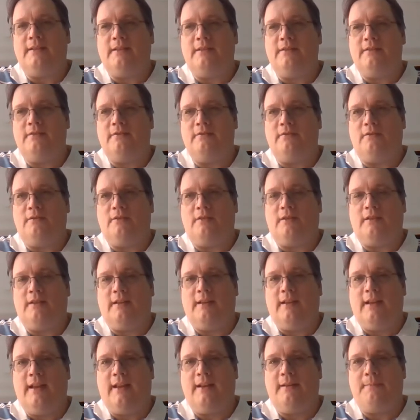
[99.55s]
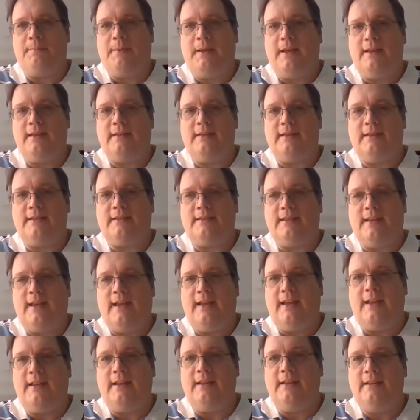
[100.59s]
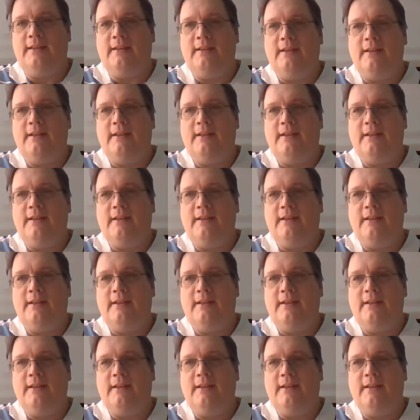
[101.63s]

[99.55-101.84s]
that you look at Appendix A.